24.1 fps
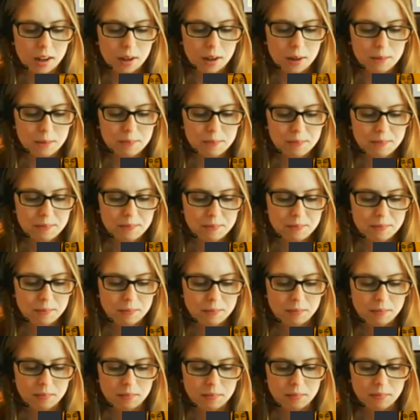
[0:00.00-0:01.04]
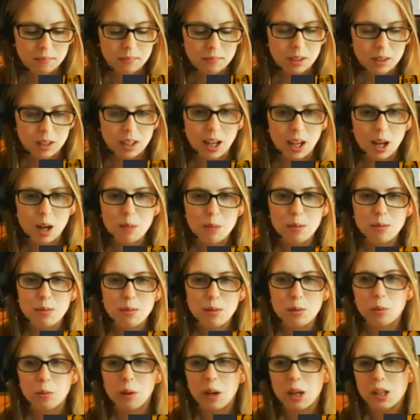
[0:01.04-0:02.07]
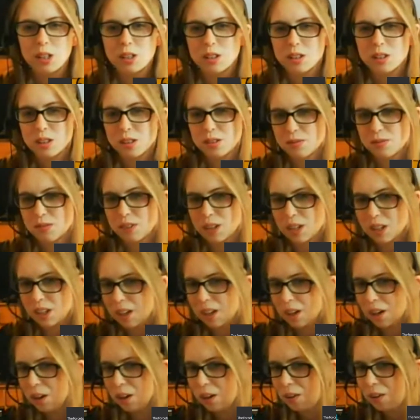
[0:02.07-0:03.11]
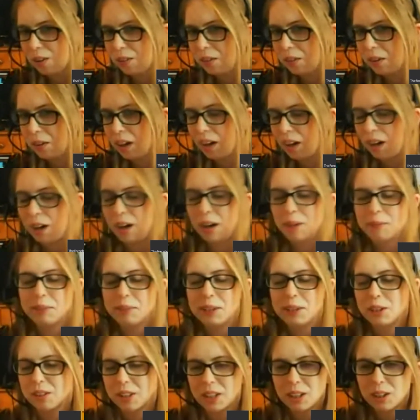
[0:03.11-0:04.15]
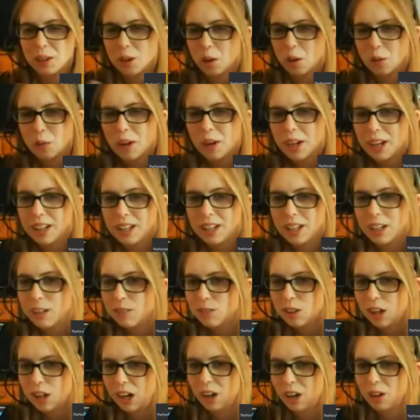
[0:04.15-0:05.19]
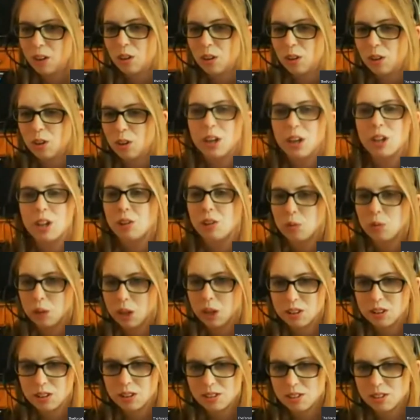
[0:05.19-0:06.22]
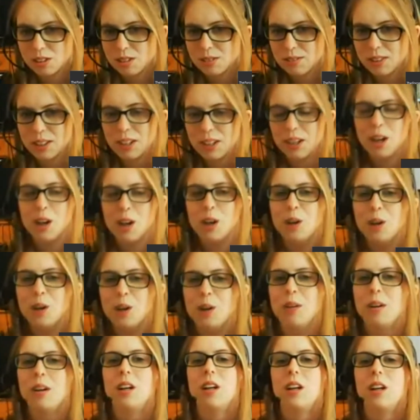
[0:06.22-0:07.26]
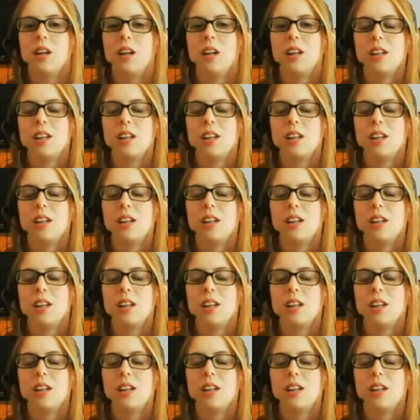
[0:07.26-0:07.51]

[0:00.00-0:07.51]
It'd help if you watched this video, but there's like no way to keep track on who actually watches this video.